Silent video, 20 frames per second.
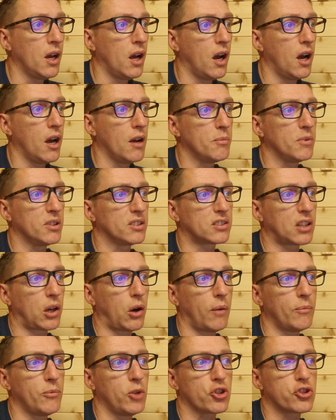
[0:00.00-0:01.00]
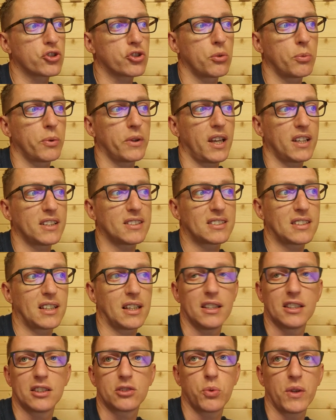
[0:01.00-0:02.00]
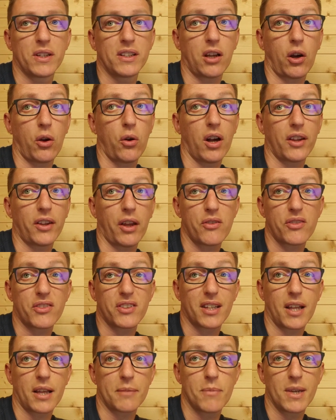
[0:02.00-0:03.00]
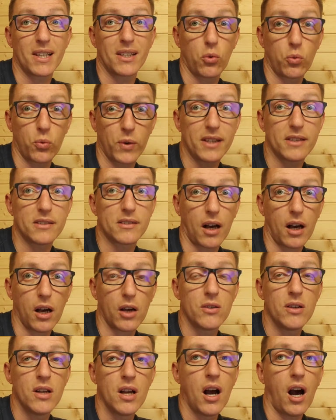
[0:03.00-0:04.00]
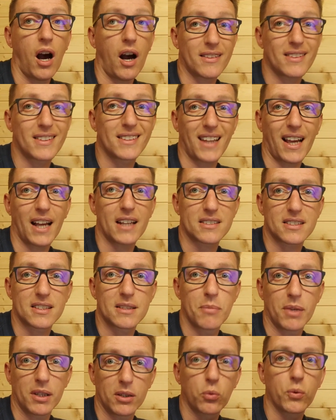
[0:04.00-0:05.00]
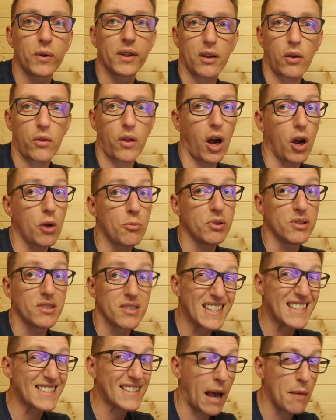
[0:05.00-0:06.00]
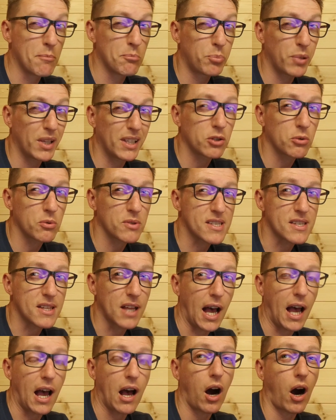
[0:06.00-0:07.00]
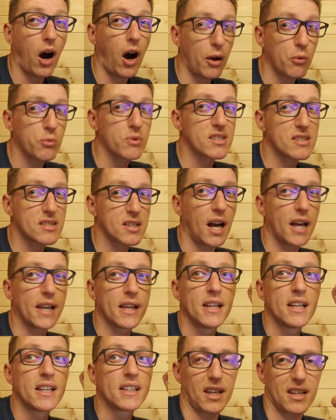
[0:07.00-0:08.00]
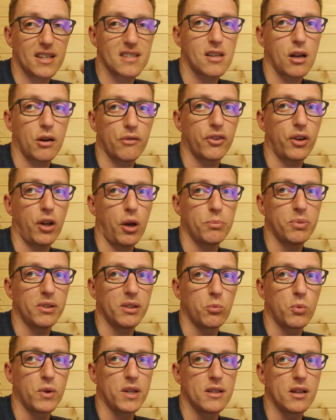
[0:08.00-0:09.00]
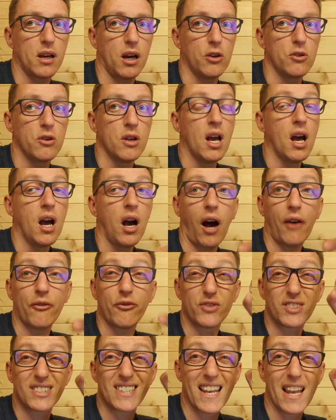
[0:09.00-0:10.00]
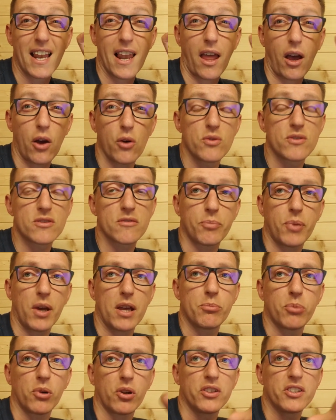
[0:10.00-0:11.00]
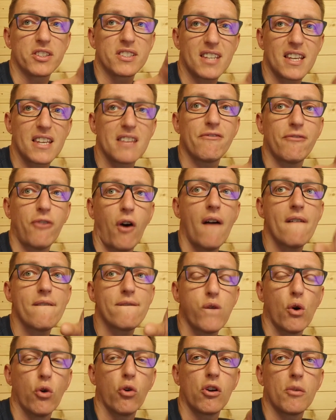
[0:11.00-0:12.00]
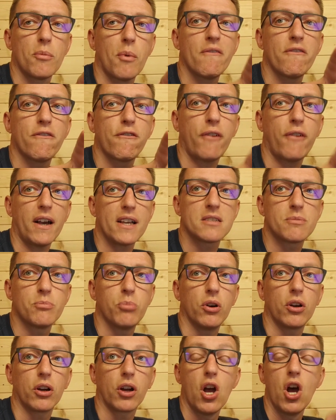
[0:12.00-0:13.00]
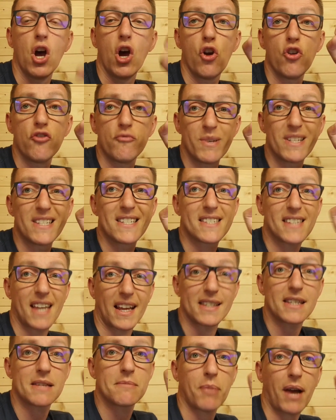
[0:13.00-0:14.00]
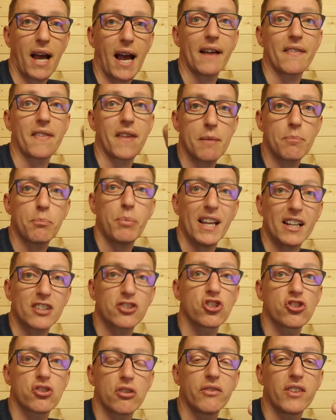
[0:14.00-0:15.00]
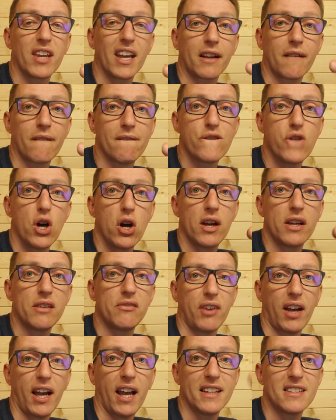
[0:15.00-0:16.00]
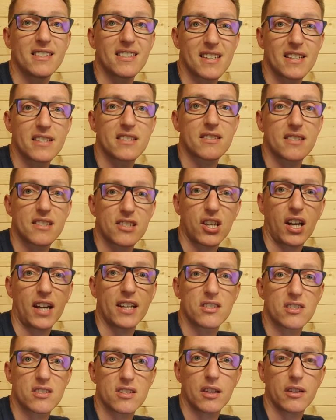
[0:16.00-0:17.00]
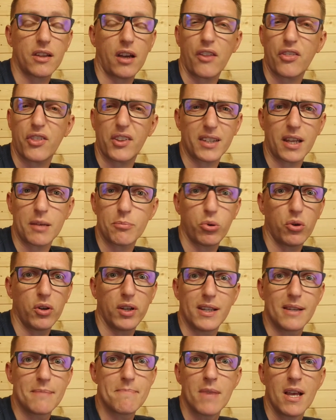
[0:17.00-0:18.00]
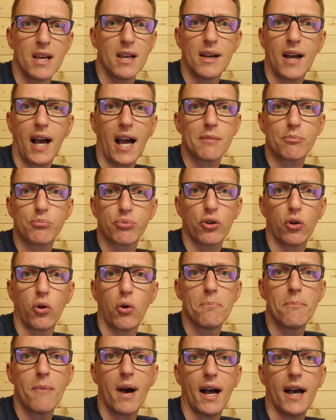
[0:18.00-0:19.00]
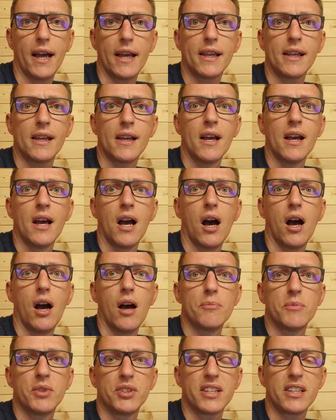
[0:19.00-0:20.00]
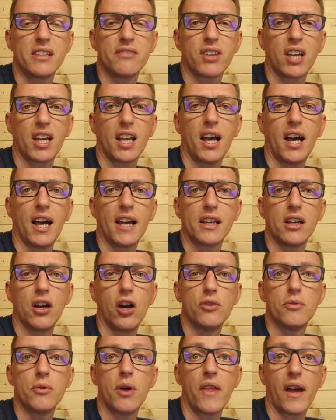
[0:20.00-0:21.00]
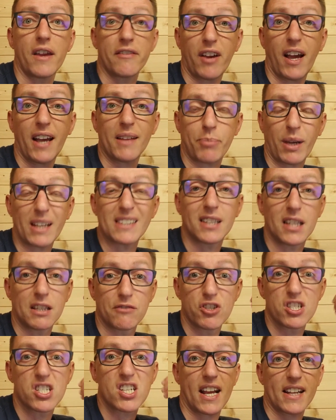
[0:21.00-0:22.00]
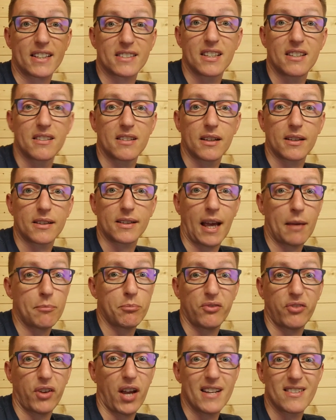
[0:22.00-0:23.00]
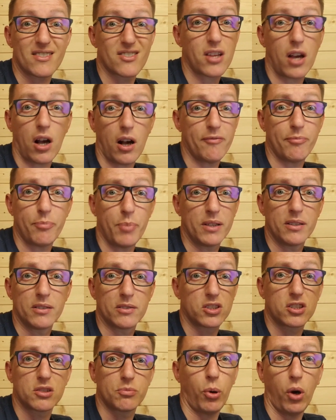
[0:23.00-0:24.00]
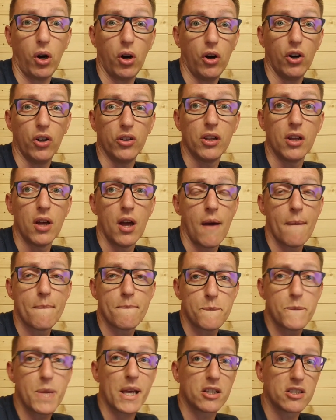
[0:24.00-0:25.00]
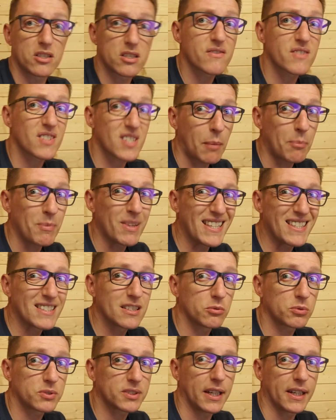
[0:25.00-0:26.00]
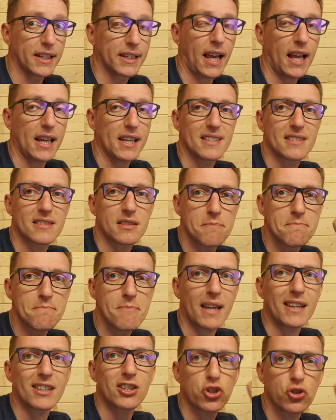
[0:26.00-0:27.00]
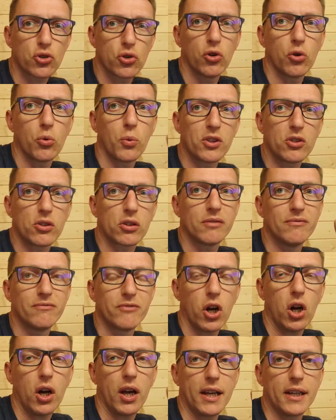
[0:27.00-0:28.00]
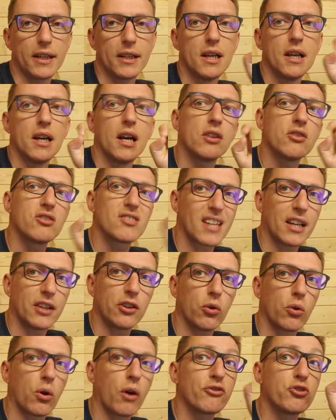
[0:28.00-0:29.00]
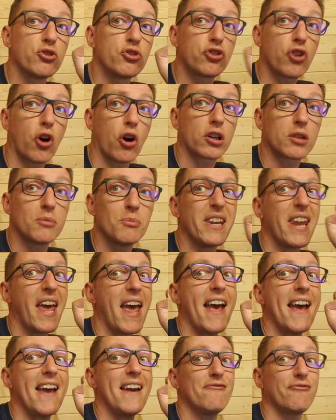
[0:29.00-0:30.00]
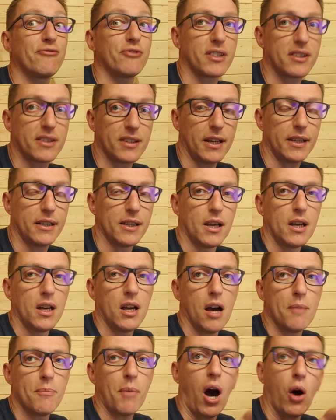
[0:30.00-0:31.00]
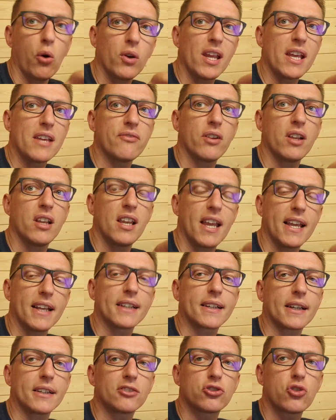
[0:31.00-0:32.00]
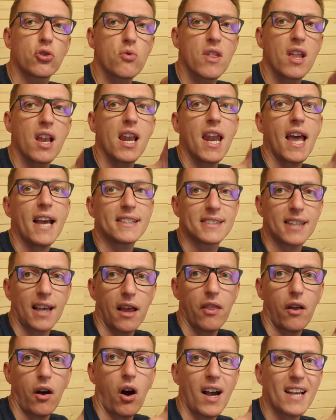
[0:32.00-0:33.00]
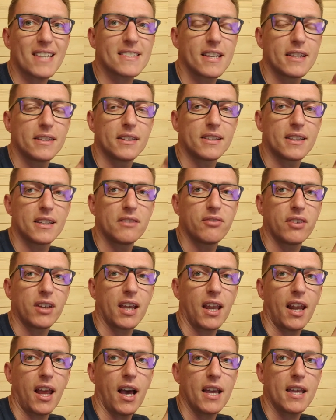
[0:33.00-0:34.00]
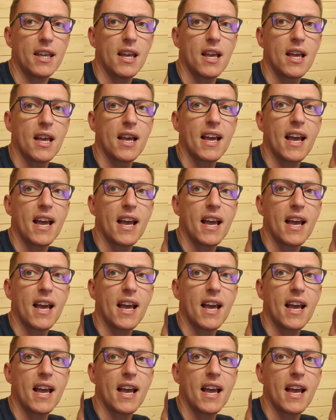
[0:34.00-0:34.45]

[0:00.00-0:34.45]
And so I'm not sure when they say at least window, I don't think they mean a window. I think they actually mean a window that opens. It's ambiguous that. I would say get yourself an opening window. I've seen loads of people on the T5 forum on Facebook who've been sending back their pictures of their converted vans since the changes that I think they put in April or May. The DVLA, and they've basically rejected camper vans that have been spot on because of some of these little technicalities. So make sure when you're converting and you send it all off, you document everything. I'll leave a link to the letter that I sent the DVLA